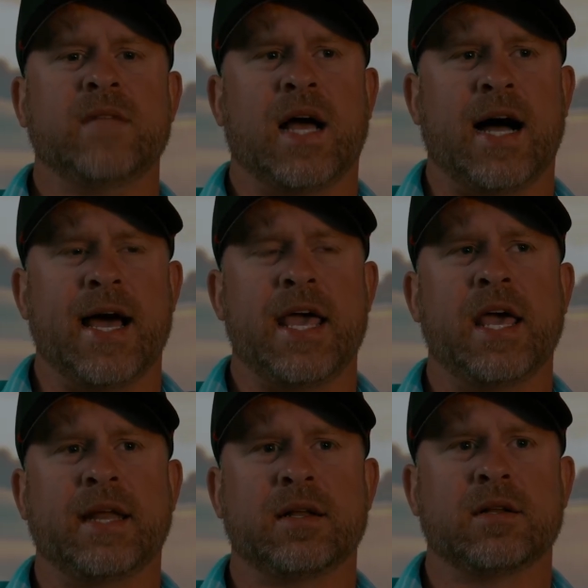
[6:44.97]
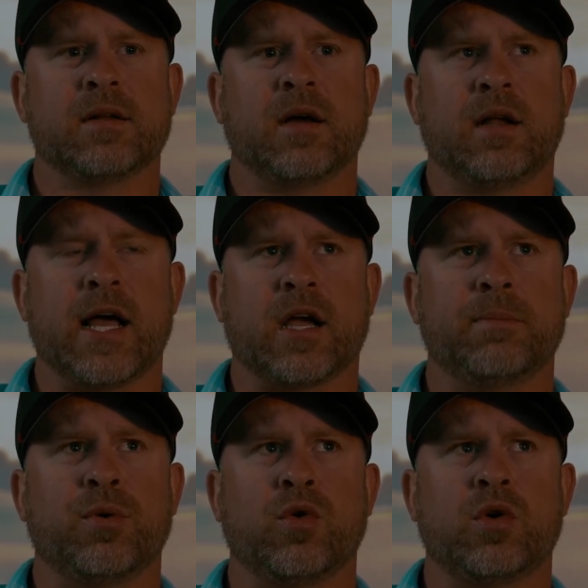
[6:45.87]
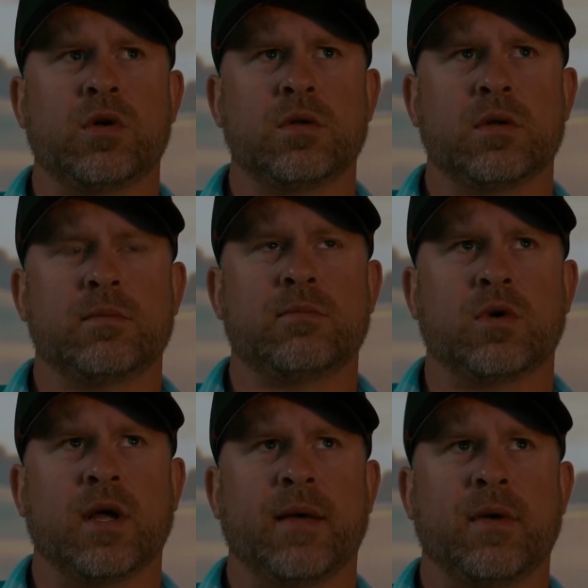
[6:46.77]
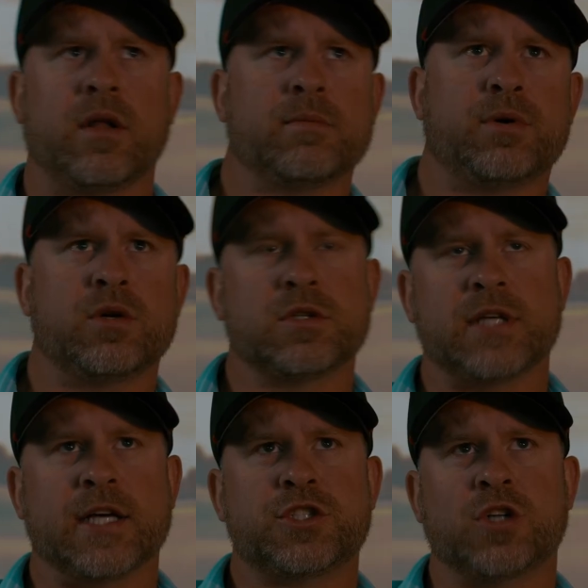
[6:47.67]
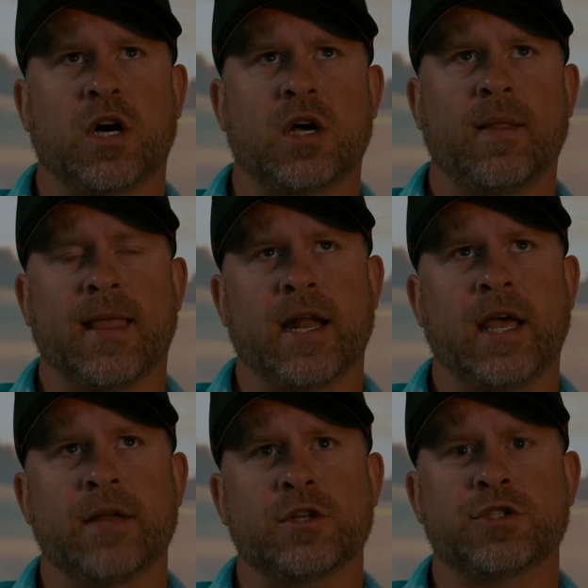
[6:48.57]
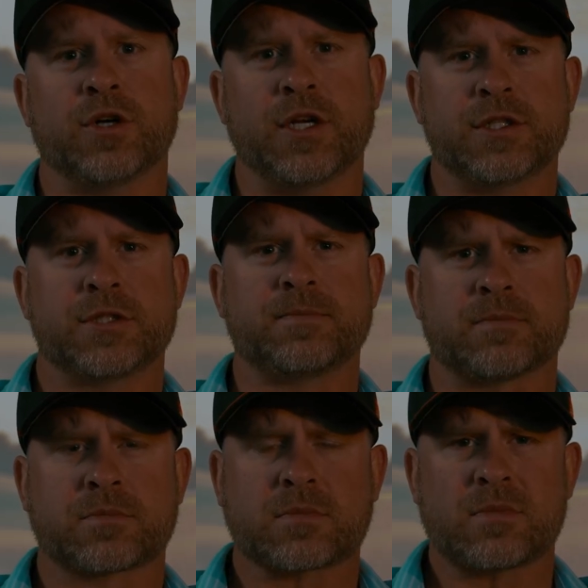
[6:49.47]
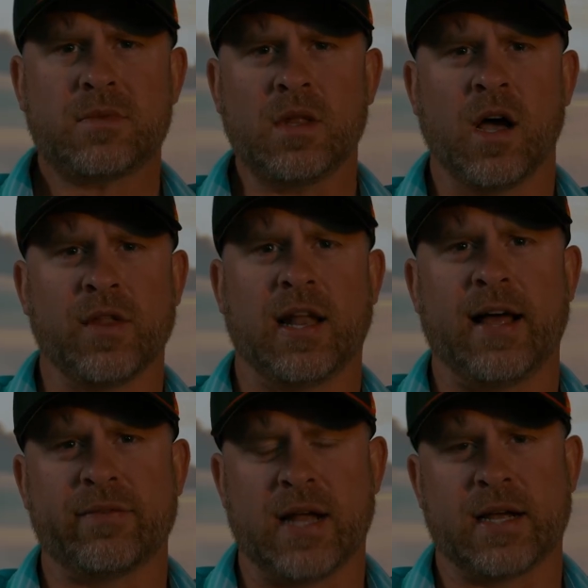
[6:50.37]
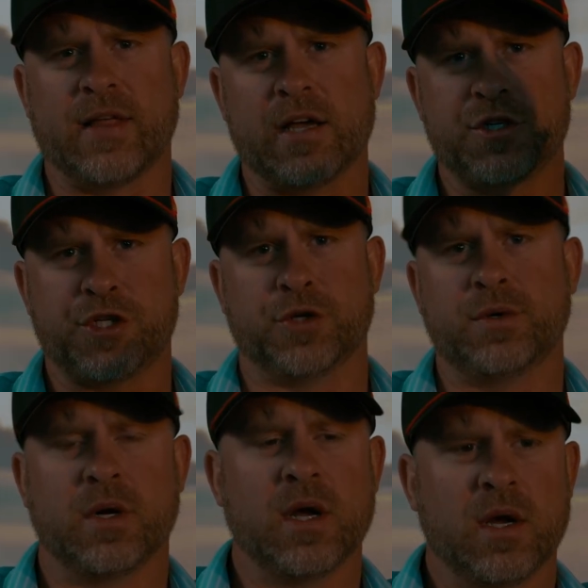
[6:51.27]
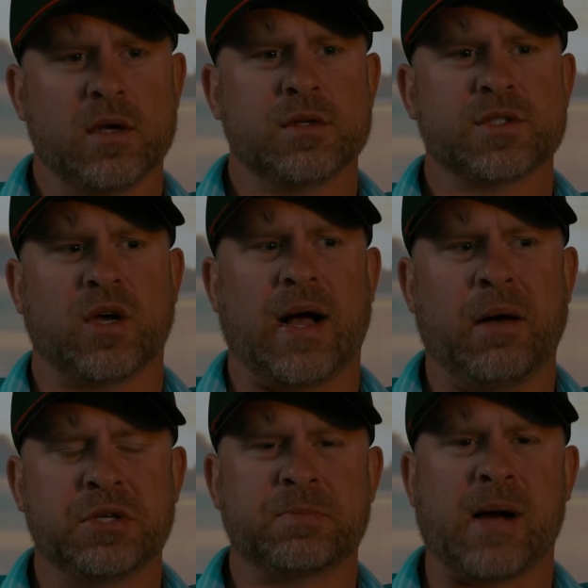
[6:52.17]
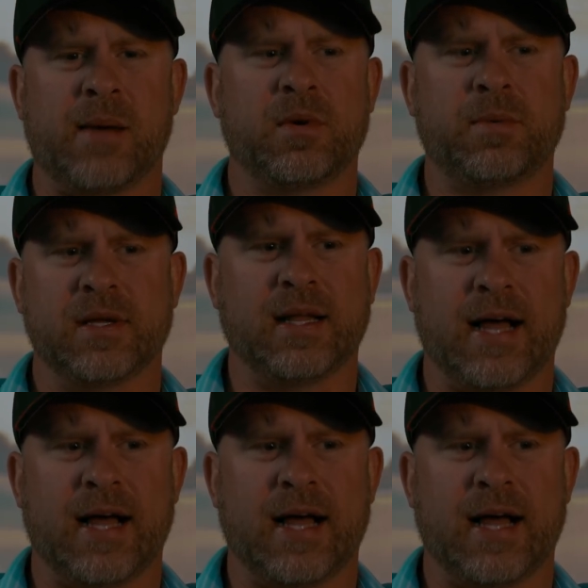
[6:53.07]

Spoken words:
I hit like a pull / draw, and it hit the trees on the left like that shoot. So I was probably